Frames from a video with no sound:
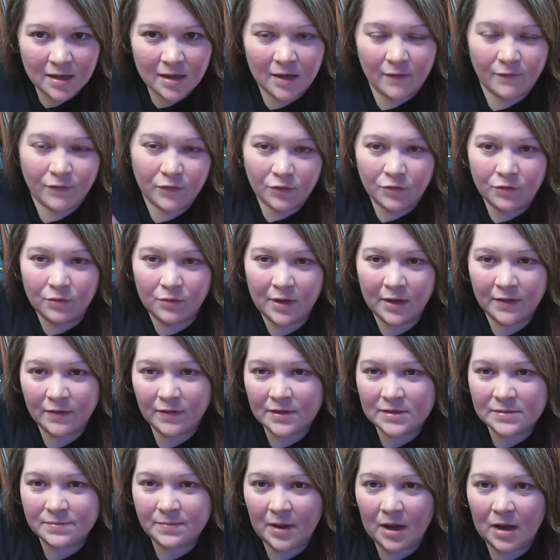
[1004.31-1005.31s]
if you do get
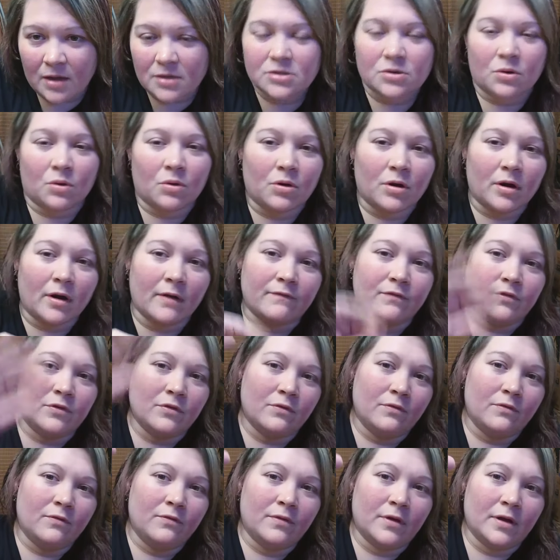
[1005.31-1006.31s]
this box, or if
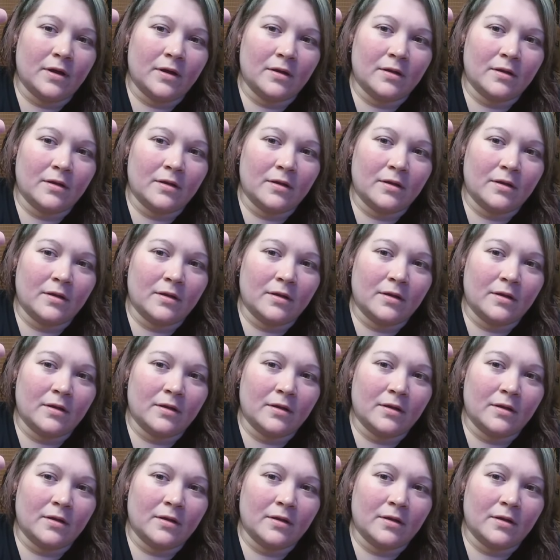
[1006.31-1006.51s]
you